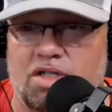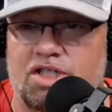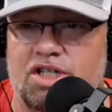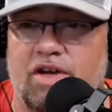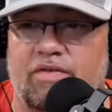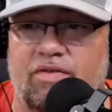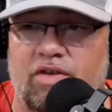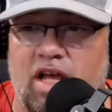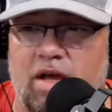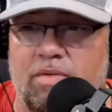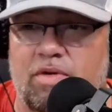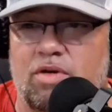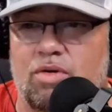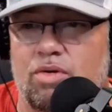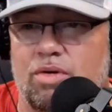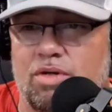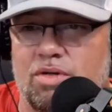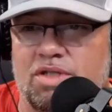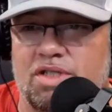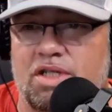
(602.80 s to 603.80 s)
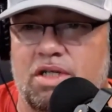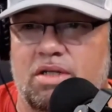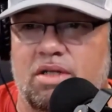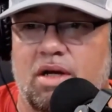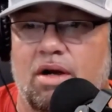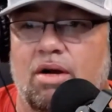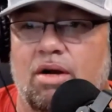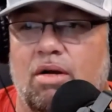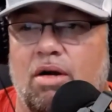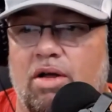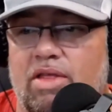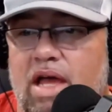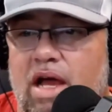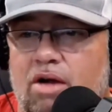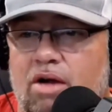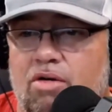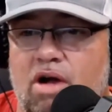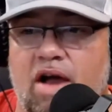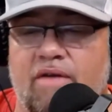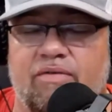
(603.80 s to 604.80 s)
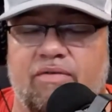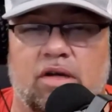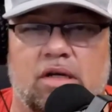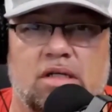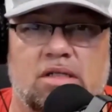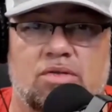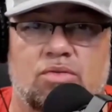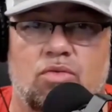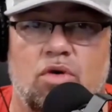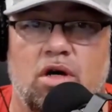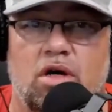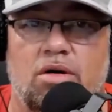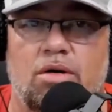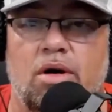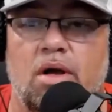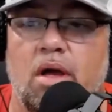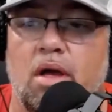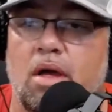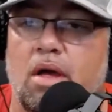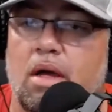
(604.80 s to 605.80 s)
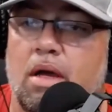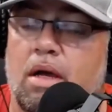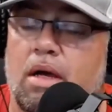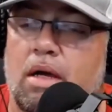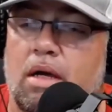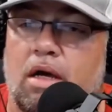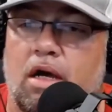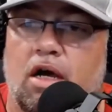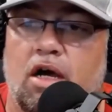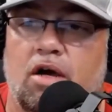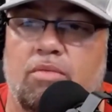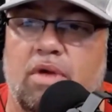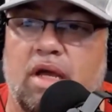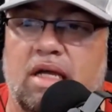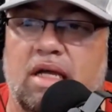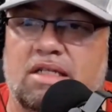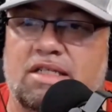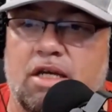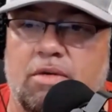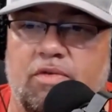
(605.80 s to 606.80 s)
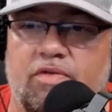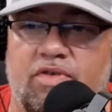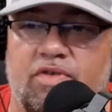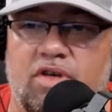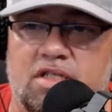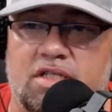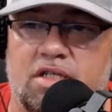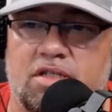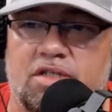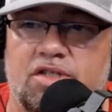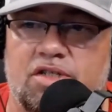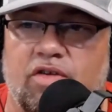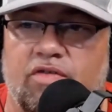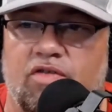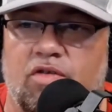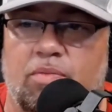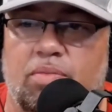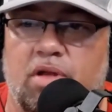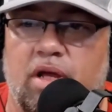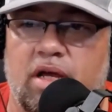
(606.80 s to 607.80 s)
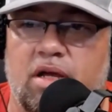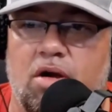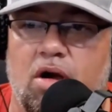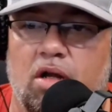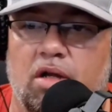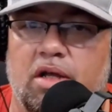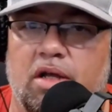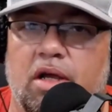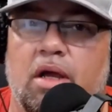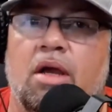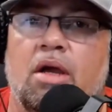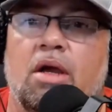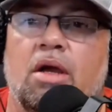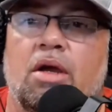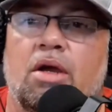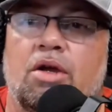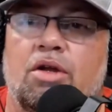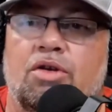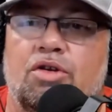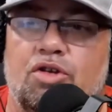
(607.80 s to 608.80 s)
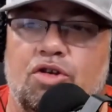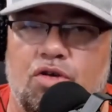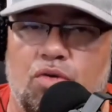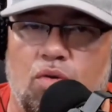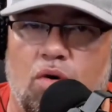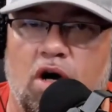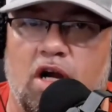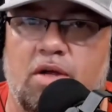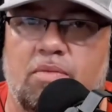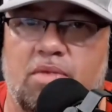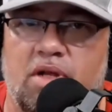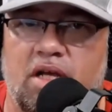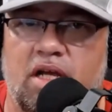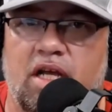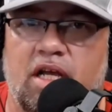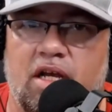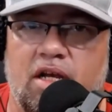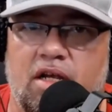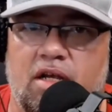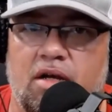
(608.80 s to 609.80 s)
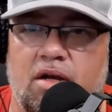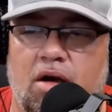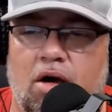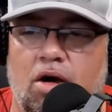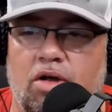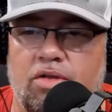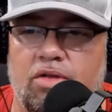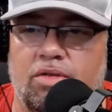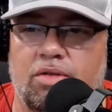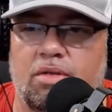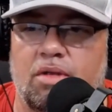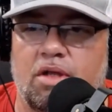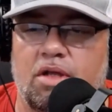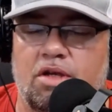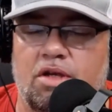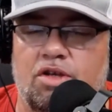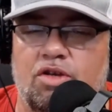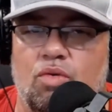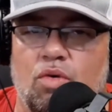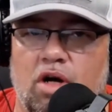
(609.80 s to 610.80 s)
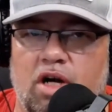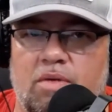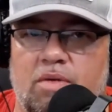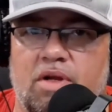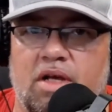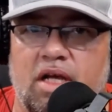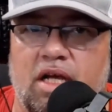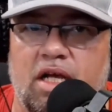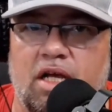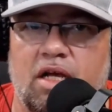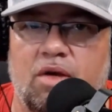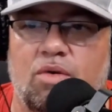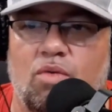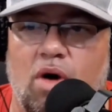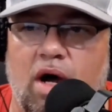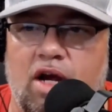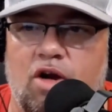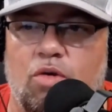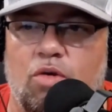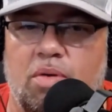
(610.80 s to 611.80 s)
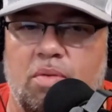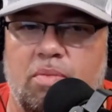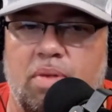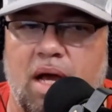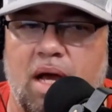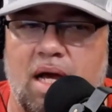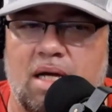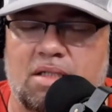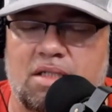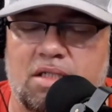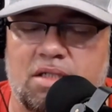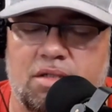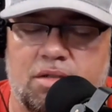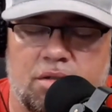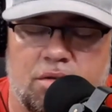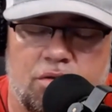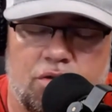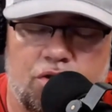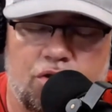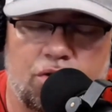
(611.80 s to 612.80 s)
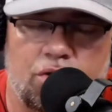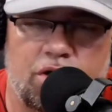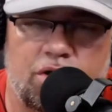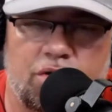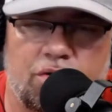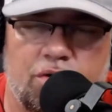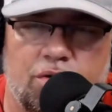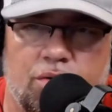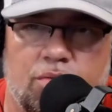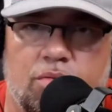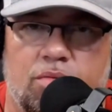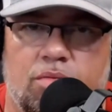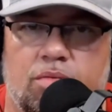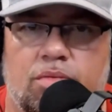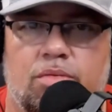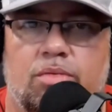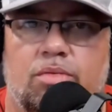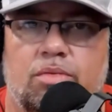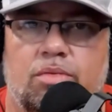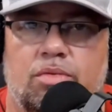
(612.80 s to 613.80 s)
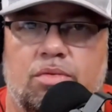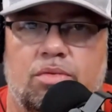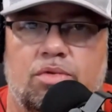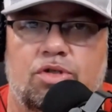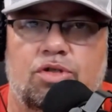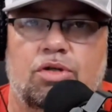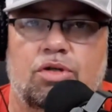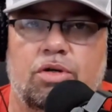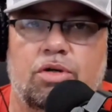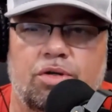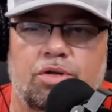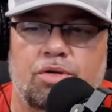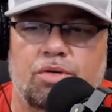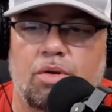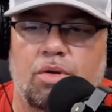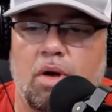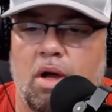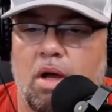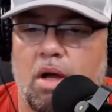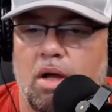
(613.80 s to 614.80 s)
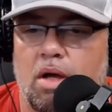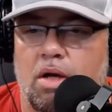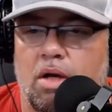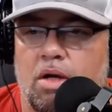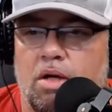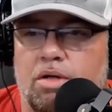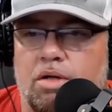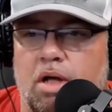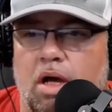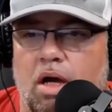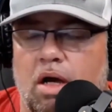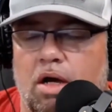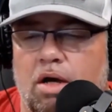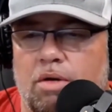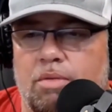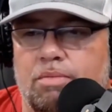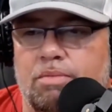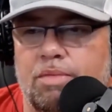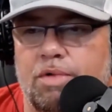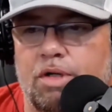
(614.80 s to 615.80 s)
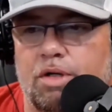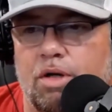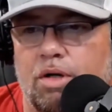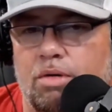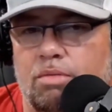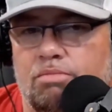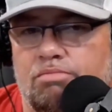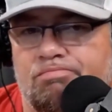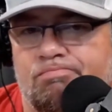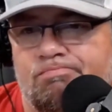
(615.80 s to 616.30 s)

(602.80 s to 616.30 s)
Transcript: Jeff Lebby, who you see there on that graphic as well, um, and some of his conservative play calling. Do you want him to hit it on? Do you want him to hit wide open passes? Sure, you do. Sure, you do. Um, you know,